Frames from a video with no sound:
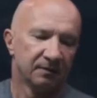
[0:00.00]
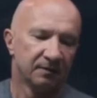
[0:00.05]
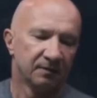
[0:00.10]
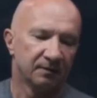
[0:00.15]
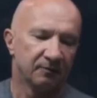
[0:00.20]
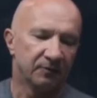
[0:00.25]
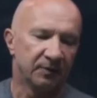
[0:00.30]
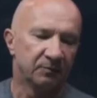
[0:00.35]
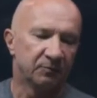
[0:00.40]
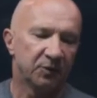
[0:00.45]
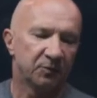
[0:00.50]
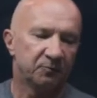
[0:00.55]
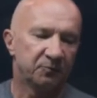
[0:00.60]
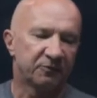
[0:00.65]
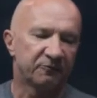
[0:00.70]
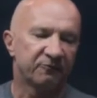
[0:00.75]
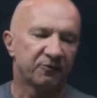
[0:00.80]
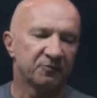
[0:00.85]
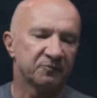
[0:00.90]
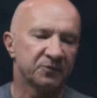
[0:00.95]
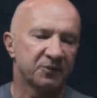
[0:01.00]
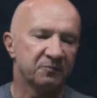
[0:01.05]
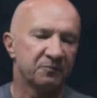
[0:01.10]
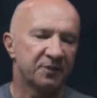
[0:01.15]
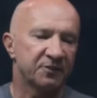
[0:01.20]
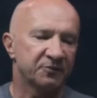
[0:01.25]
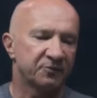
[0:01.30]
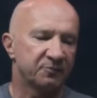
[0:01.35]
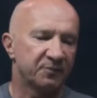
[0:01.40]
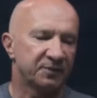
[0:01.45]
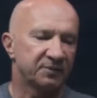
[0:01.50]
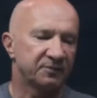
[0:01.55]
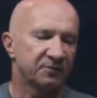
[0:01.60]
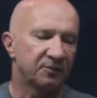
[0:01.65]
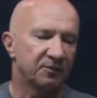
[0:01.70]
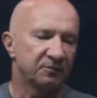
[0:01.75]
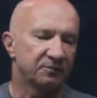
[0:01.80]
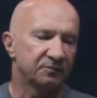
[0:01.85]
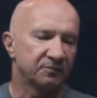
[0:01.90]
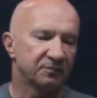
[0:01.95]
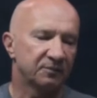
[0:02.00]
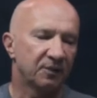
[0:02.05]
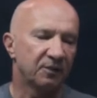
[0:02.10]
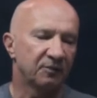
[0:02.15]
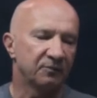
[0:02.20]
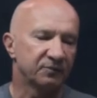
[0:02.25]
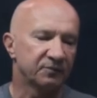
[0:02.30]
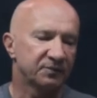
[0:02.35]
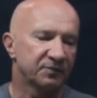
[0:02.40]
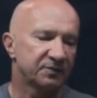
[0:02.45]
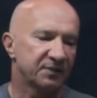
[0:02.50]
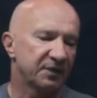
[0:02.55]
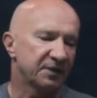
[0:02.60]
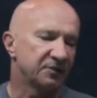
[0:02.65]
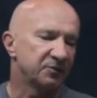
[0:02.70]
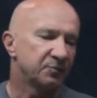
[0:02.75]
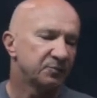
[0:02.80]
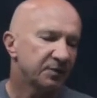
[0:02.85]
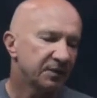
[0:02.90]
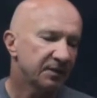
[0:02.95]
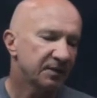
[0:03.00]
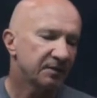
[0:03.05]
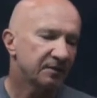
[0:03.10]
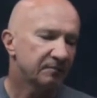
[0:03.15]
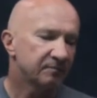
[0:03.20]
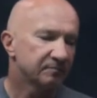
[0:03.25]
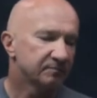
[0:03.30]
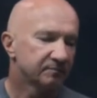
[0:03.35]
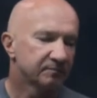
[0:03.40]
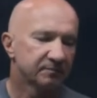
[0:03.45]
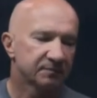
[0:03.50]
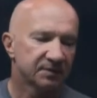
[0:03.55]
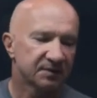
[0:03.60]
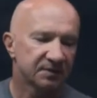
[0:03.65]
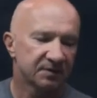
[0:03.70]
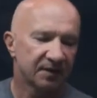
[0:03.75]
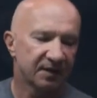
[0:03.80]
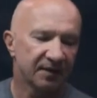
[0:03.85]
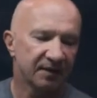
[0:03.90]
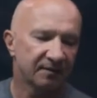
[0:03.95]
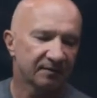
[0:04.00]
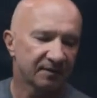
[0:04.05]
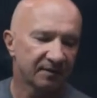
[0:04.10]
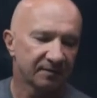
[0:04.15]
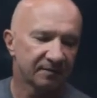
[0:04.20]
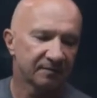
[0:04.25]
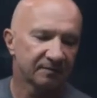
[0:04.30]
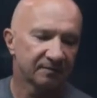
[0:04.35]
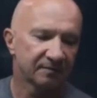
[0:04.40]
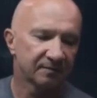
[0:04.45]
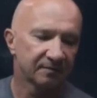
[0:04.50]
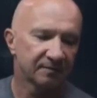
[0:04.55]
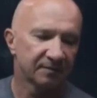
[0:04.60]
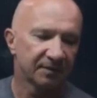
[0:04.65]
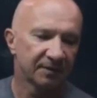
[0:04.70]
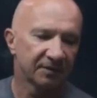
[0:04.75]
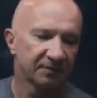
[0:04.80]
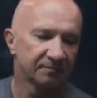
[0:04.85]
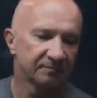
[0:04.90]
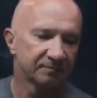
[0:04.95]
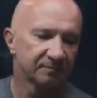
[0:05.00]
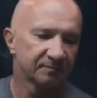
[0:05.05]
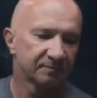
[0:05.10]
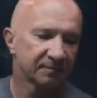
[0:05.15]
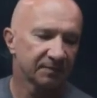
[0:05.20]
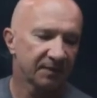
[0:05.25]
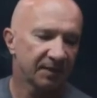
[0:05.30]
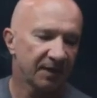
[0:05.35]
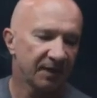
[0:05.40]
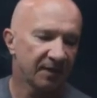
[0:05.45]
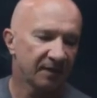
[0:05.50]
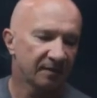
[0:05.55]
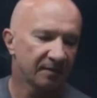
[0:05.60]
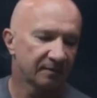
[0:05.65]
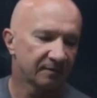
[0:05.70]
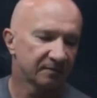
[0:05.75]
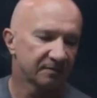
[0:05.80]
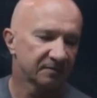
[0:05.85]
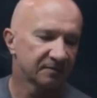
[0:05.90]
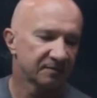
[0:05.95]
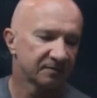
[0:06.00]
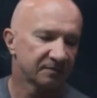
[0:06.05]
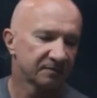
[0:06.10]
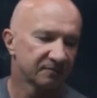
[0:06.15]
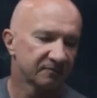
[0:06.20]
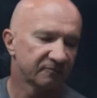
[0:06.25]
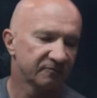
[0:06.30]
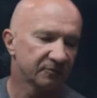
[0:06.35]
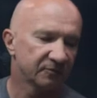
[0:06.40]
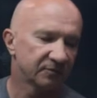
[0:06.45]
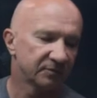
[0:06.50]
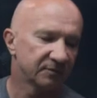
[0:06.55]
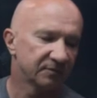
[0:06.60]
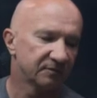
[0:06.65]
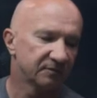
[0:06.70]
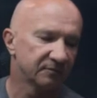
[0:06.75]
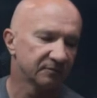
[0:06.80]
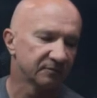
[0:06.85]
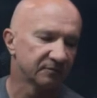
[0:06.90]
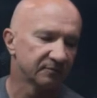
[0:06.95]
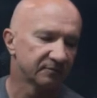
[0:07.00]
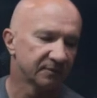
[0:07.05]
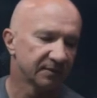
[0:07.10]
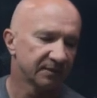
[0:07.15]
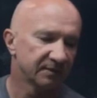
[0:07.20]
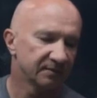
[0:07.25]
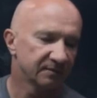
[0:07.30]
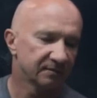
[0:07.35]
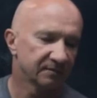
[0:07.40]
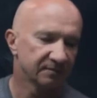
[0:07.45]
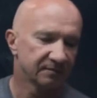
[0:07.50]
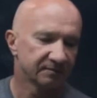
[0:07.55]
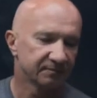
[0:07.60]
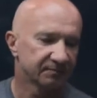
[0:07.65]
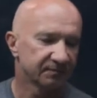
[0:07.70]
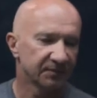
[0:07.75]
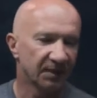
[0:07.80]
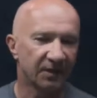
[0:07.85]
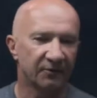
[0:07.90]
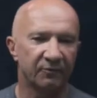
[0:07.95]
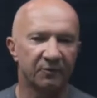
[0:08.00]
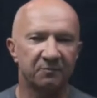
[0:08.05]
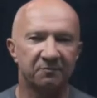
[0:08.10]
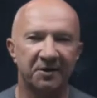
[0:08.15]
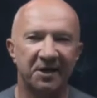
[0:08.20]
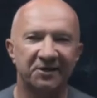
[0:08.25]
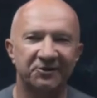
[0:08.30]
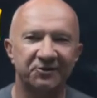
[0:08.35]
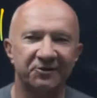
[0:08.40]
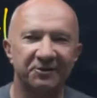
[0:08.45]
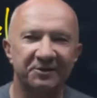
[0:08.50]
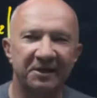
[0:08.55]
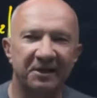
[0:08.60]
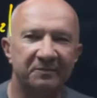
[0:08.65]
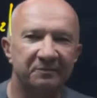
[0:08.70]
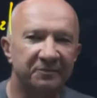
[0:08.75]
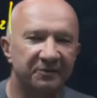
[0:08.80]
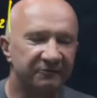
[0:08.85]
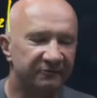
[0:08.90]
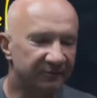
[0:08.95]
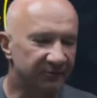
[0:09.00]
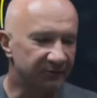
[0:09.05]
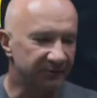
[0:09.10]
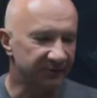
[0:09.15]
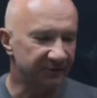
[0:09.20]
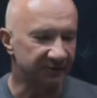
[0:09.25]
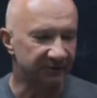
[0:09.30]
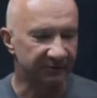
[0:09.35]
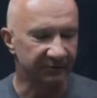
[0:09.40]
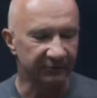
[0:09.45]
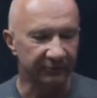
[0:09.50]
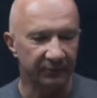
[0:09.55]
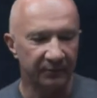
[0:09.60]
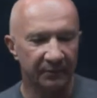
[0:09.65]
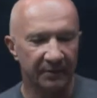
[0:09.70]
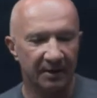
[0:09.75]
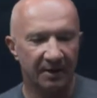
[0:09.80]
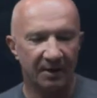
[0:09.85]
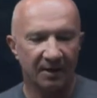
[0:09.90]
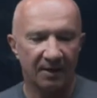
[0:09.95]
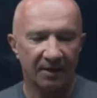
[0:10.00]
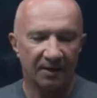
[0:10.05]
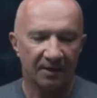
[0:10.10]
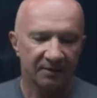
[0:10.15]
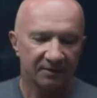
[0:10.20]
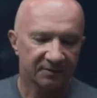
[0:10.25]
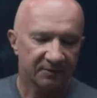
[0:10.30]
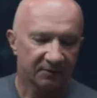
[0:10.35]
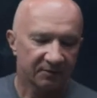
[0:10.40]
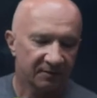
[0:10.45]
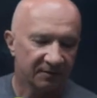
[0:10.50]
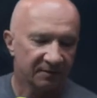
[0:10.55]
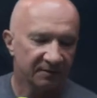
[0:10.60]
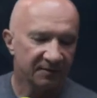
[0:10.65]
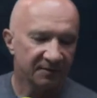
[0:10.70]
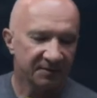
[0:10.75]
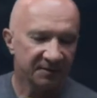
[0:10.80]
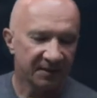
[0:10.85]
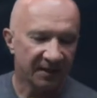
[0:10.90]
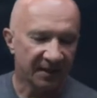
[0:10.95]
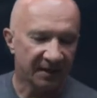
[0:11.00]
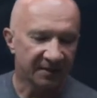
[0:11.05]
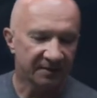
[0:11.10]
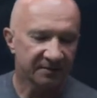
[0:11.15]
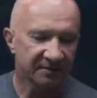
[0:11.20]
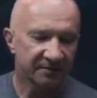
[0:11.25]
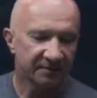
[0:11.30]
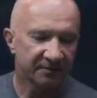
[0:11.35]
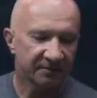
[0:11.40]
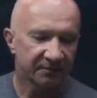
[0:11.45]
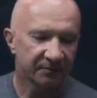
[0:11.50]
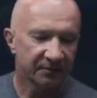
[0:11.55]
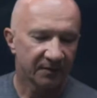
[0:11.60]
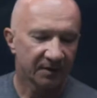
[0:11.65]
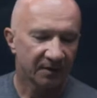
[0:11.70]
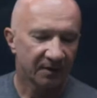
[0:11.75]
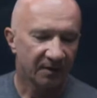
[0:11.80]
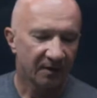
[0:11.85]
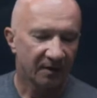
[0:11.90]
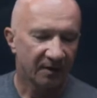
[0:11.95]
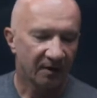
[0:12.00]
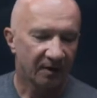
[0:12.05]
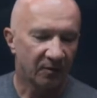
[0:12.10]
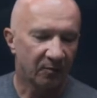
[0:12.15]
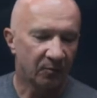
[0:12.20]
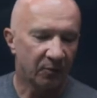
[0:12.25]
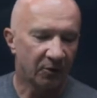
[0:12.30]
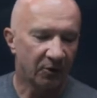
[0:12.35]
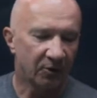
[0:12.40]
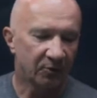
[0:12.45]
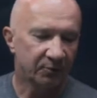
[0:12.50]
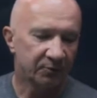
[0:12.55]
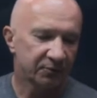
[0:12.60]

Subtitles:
when Bob performs the measurements on state B, say that k is 42, right? Our magic number, 42. So in this case, Bob